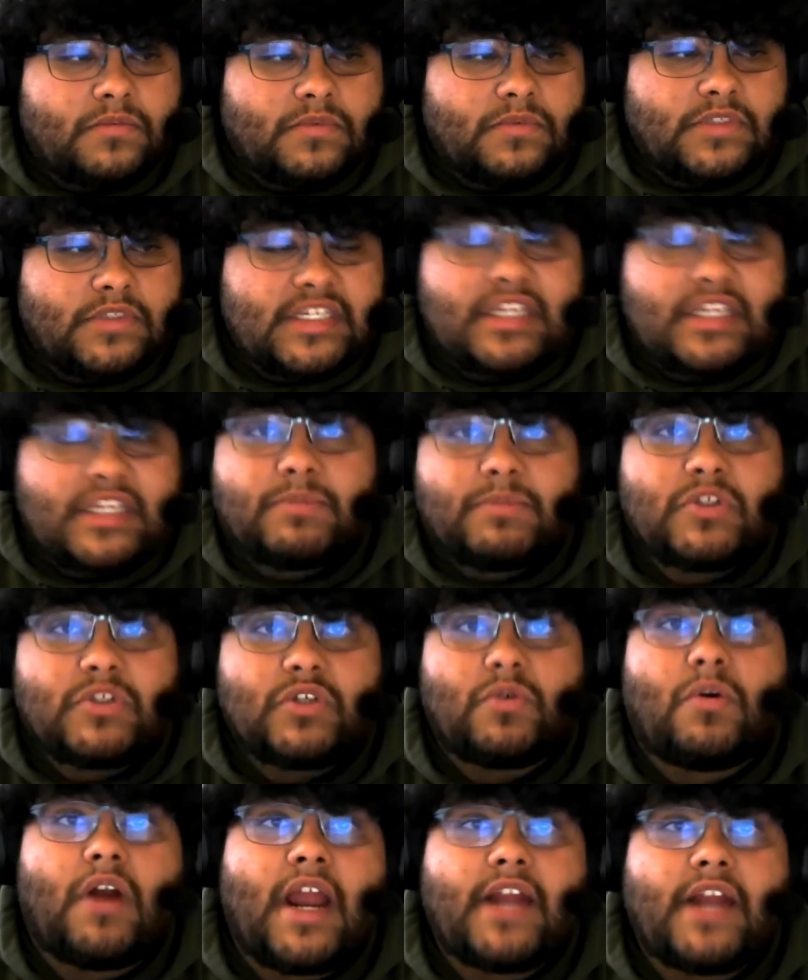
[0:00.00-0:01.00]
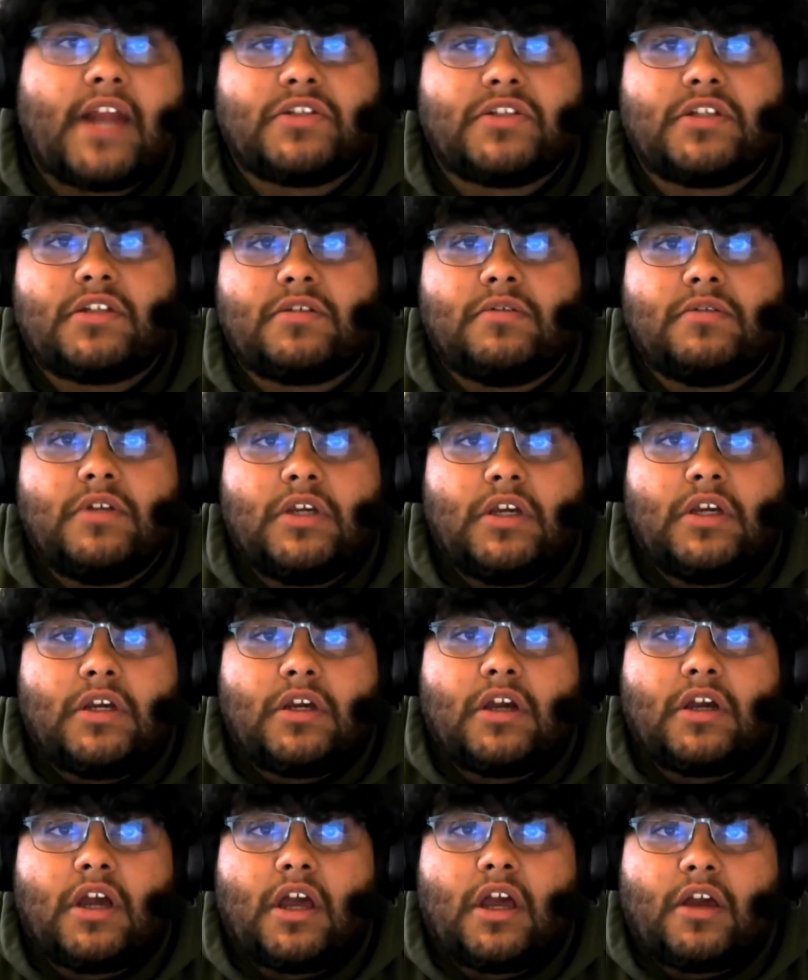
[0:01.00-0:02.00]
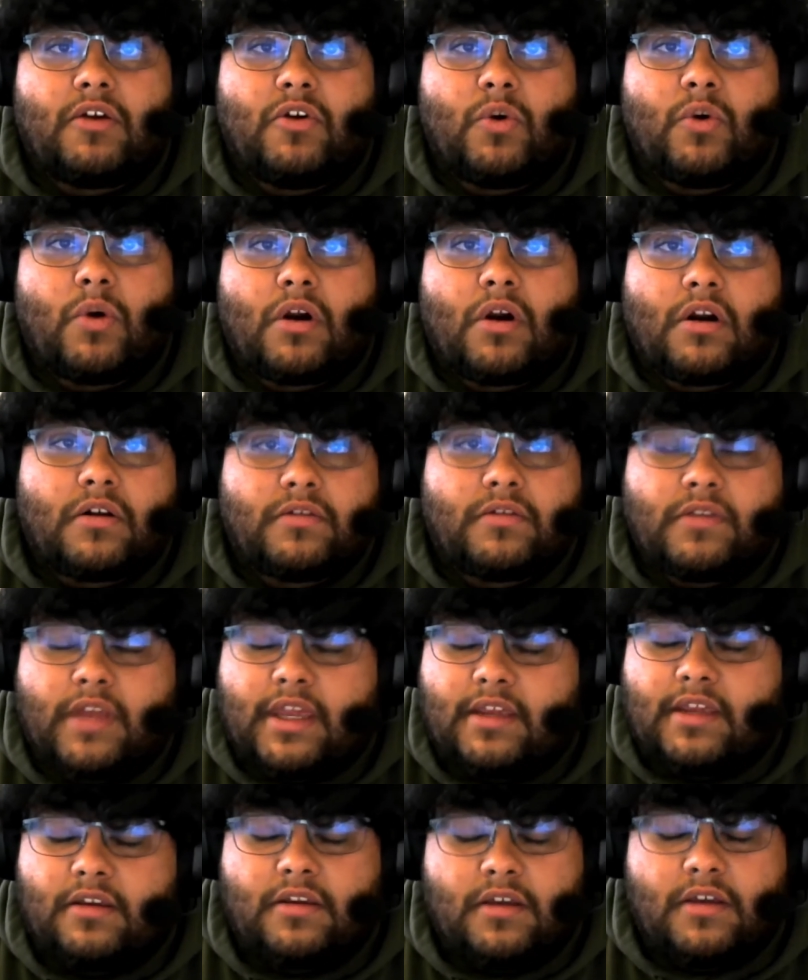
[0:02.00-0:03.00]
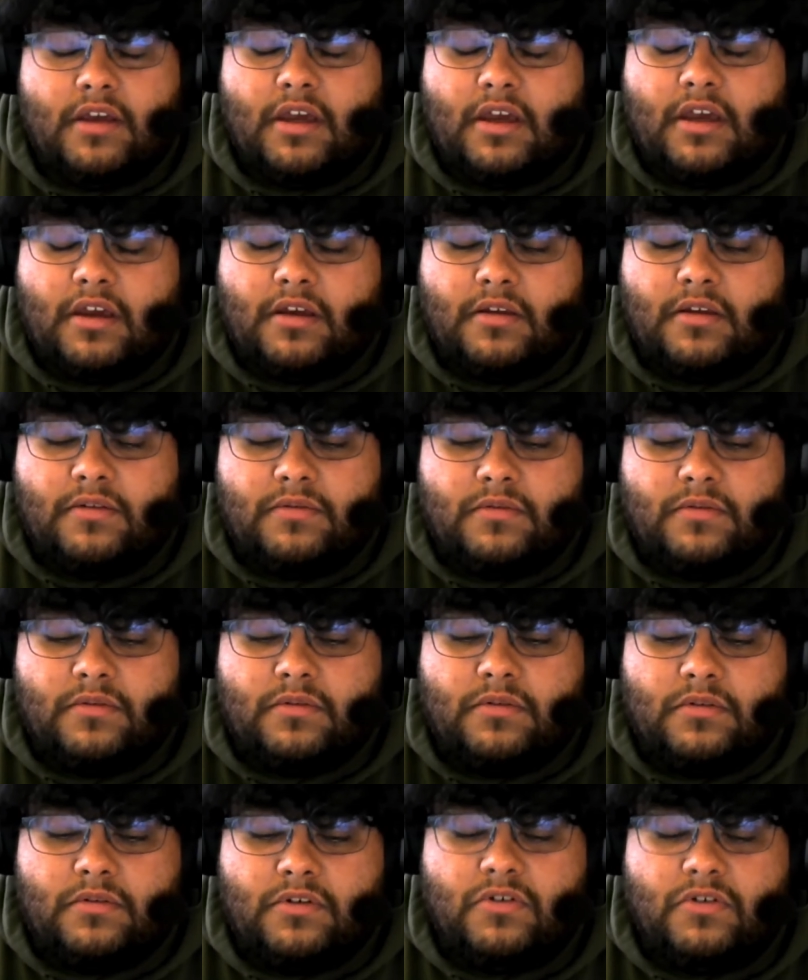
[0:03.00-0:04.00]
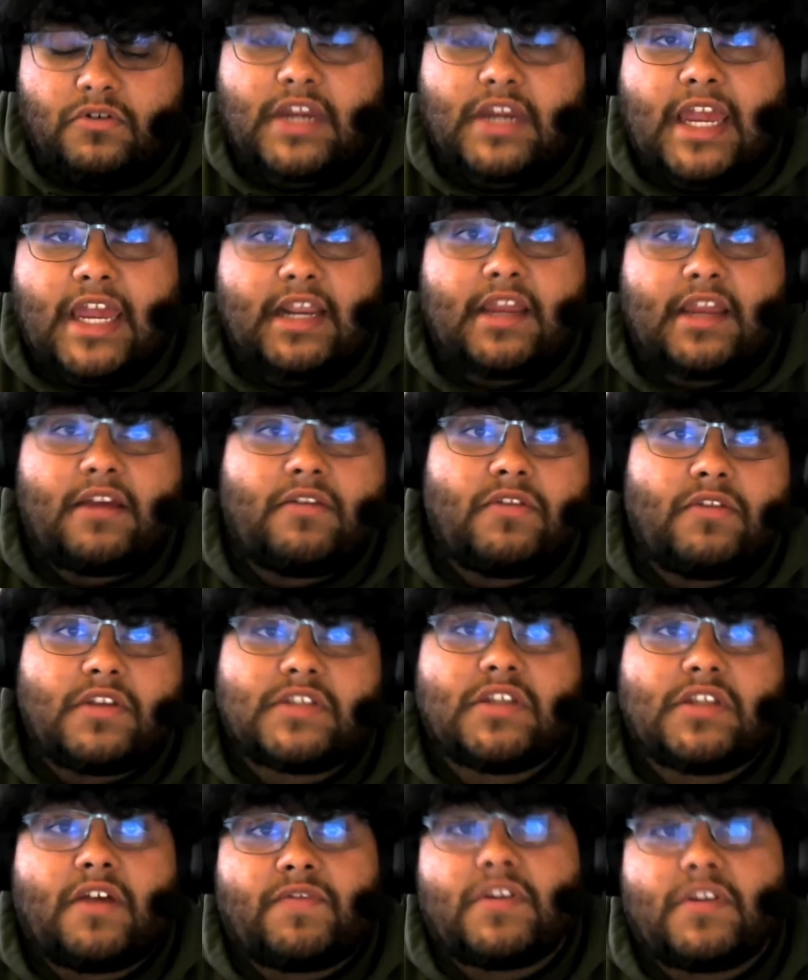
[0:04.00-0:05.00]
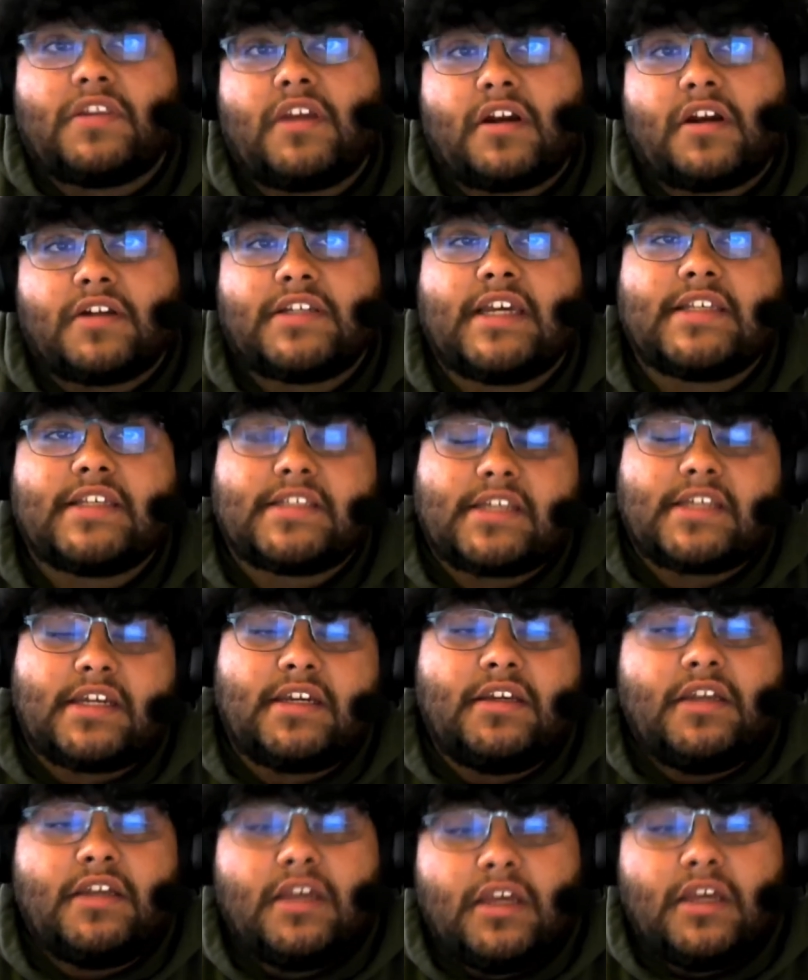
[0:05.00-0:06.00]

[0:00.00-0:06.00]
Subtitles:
teams who are actually who are like creating the stuff that they're testing